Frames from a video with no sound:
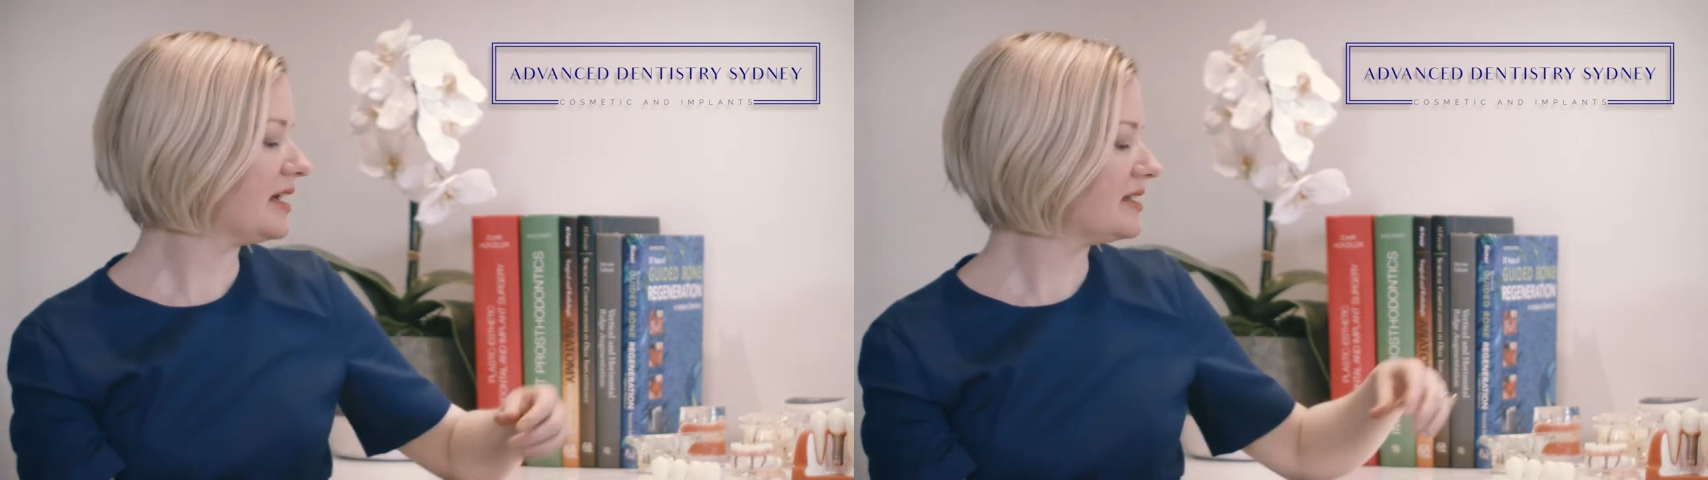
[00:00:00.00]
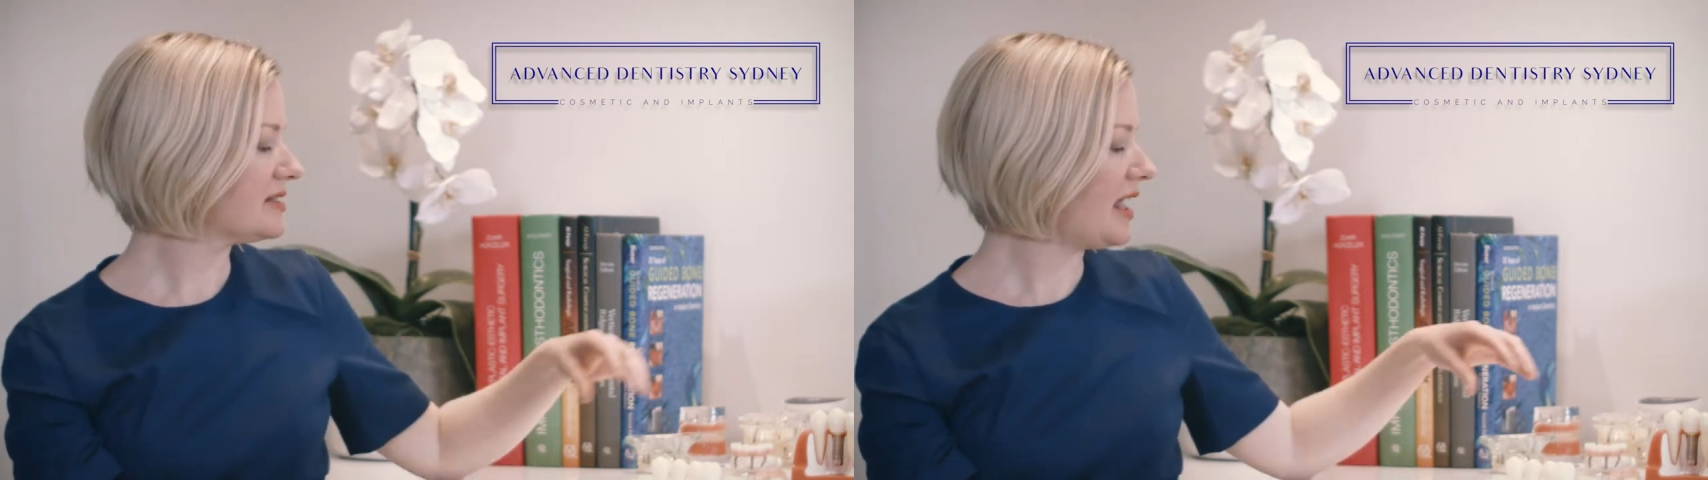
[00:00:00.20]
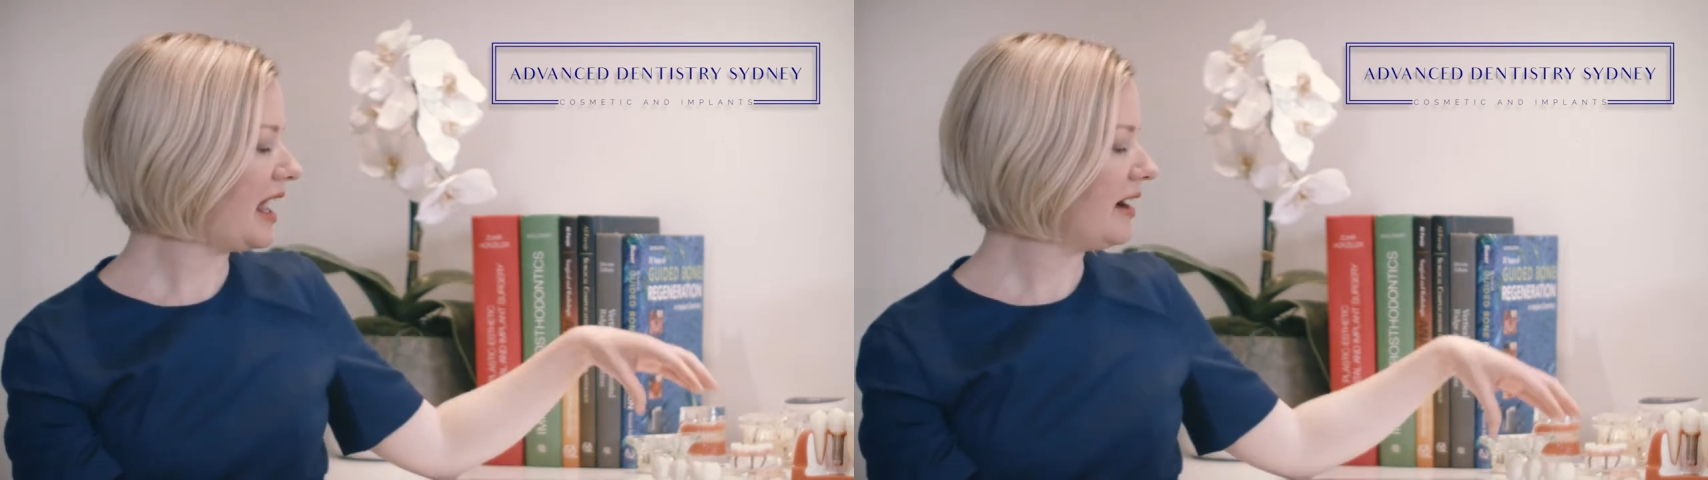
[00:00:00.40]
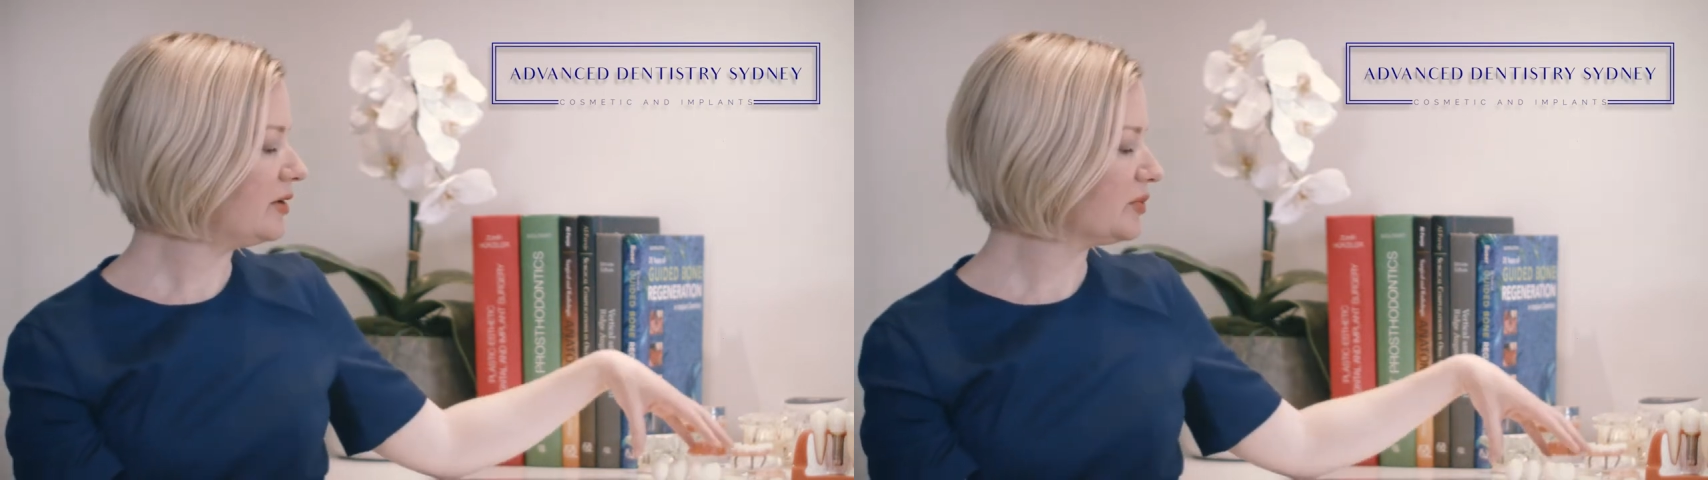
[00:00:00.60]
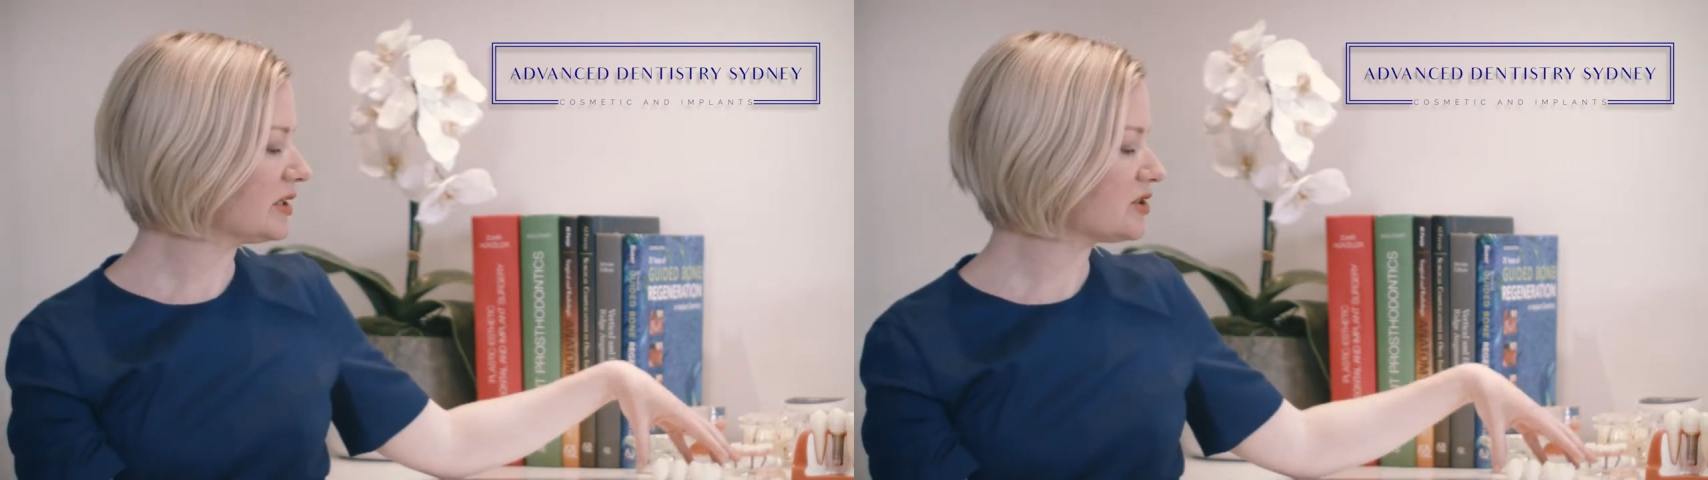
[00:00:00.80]
So how a
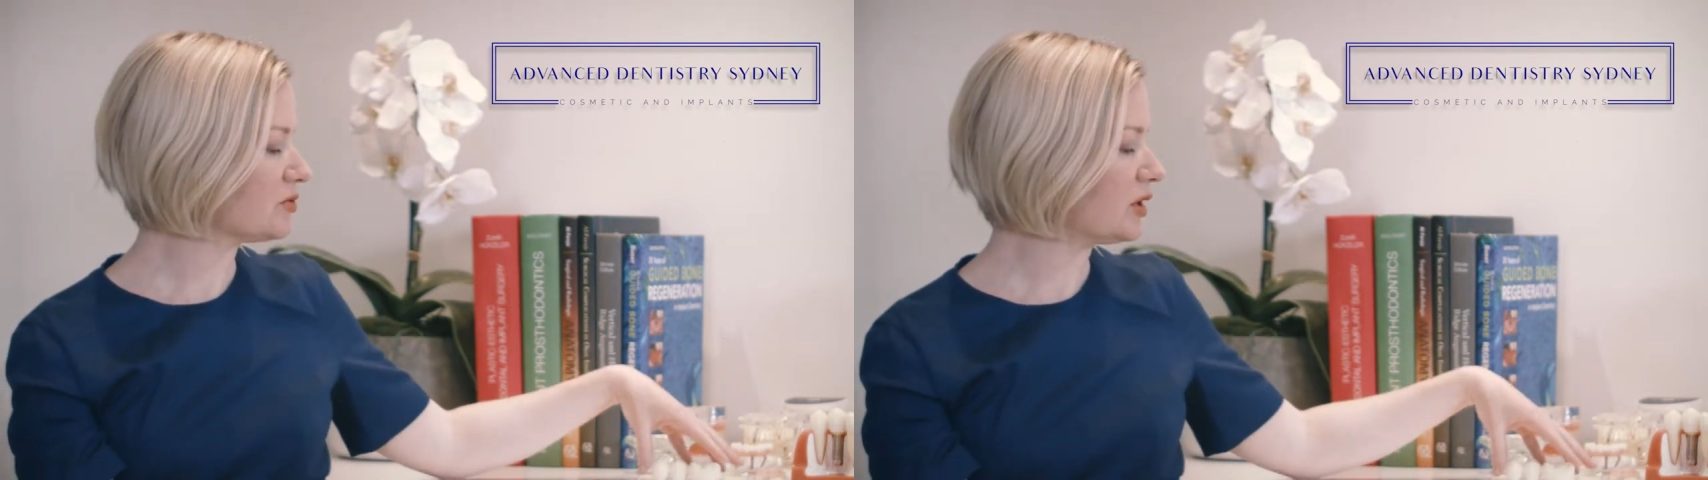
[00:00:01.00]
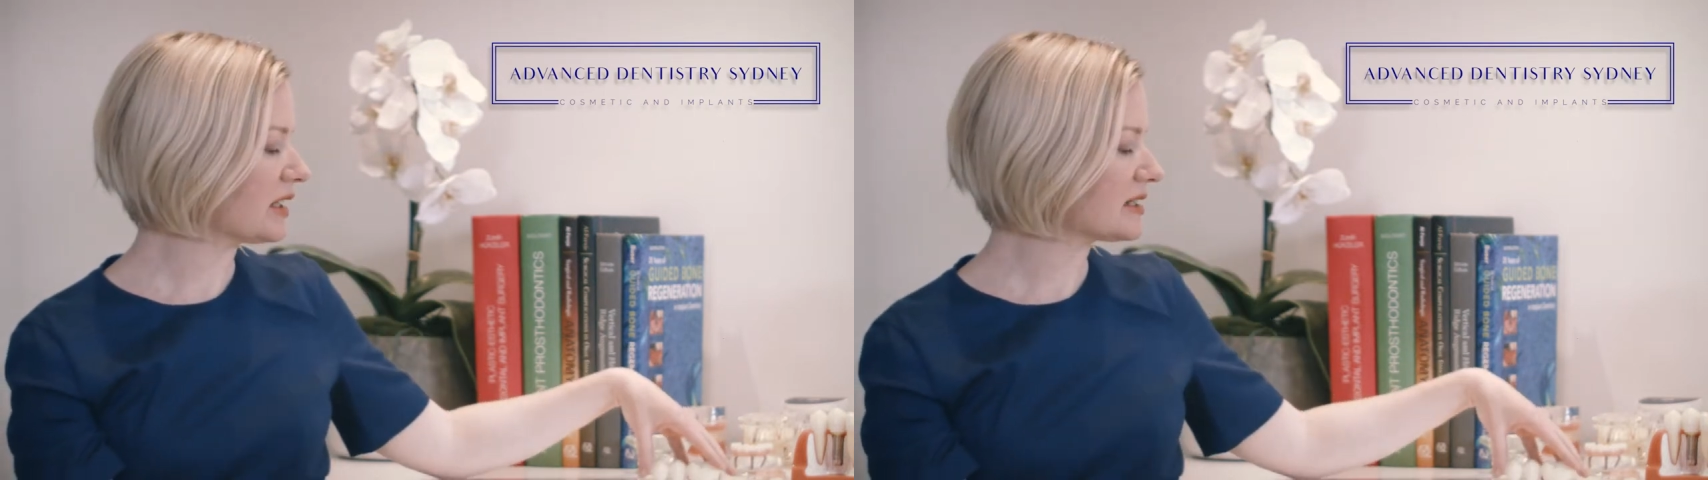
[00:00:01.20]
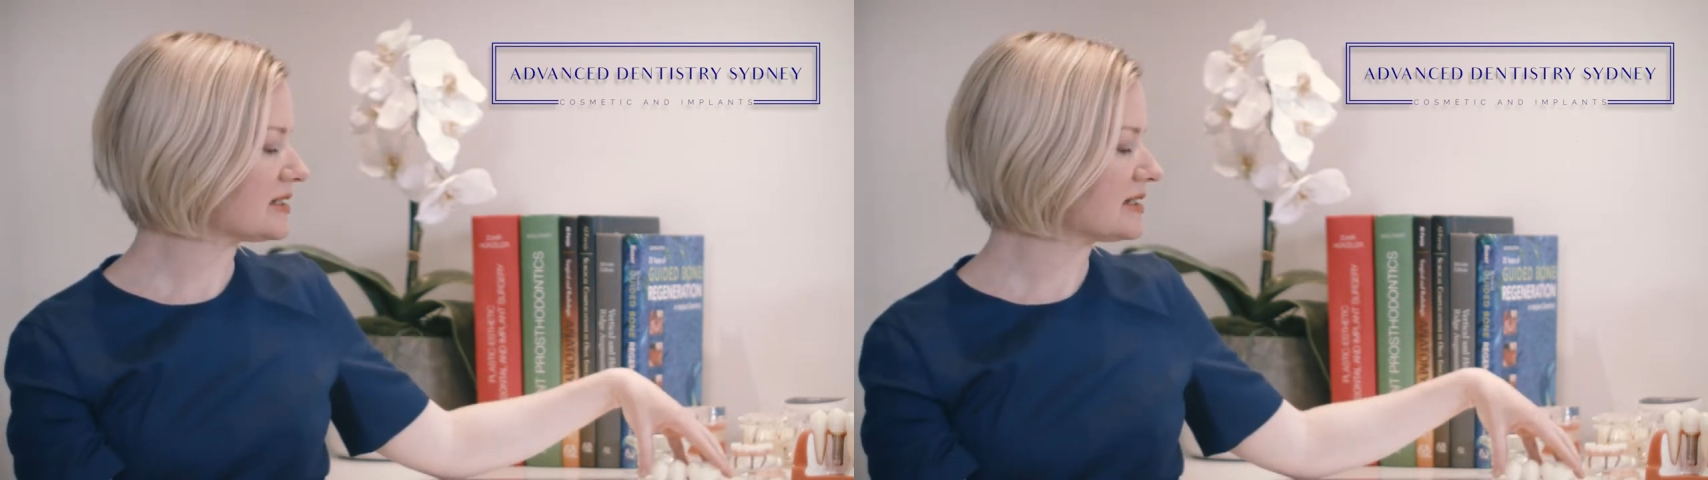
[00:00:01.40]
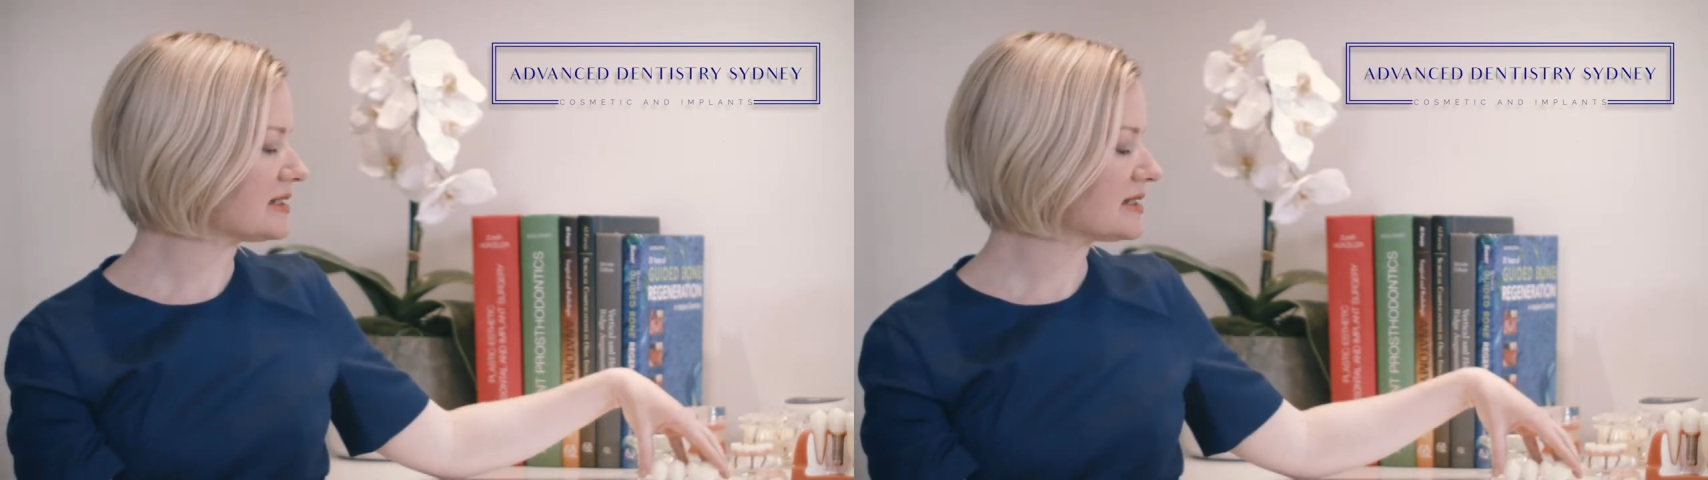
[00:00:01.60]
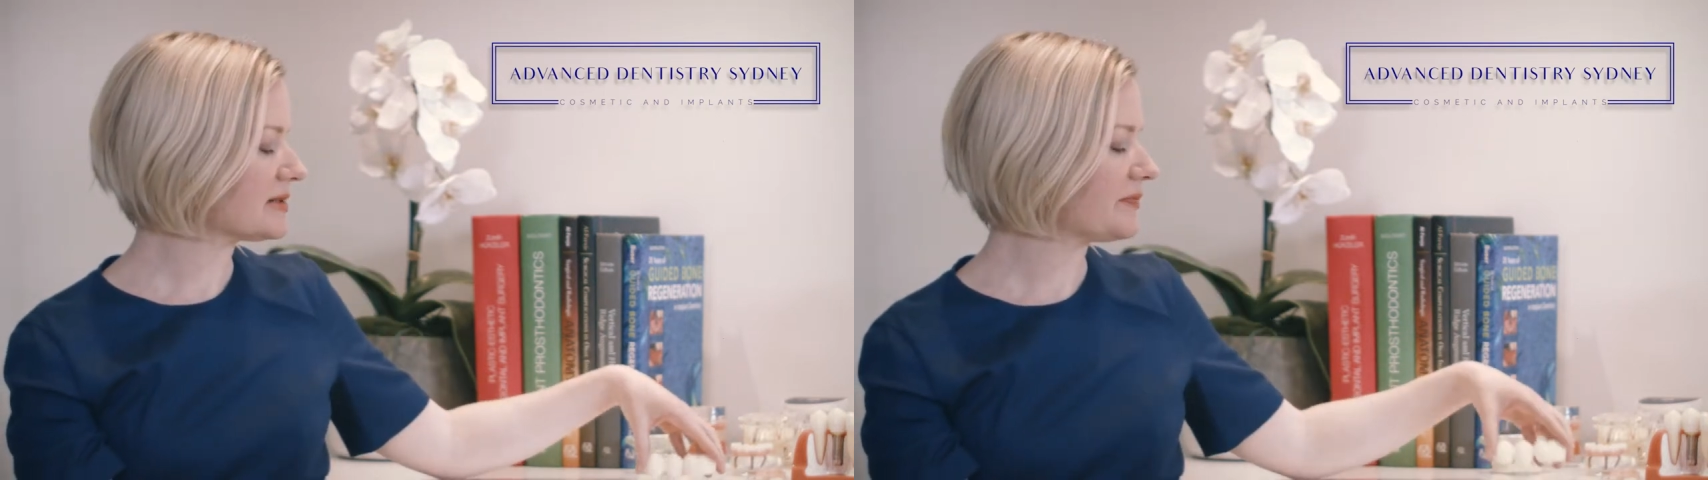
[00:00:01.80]
bridge works
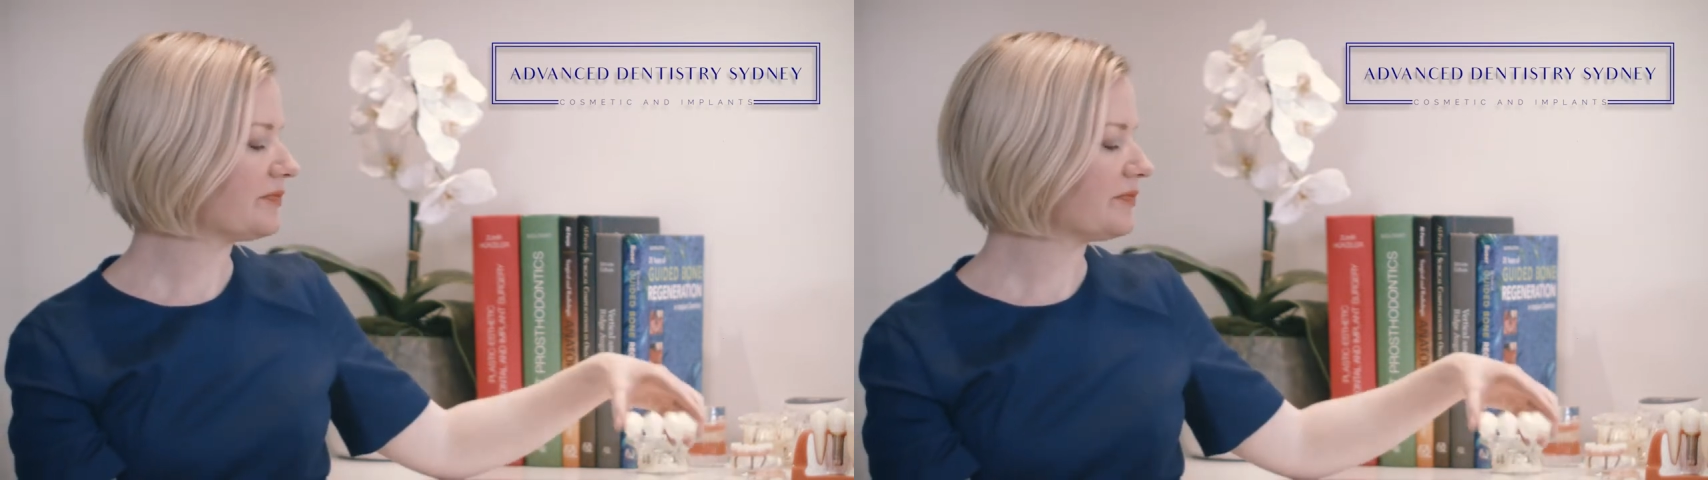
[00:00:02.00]
is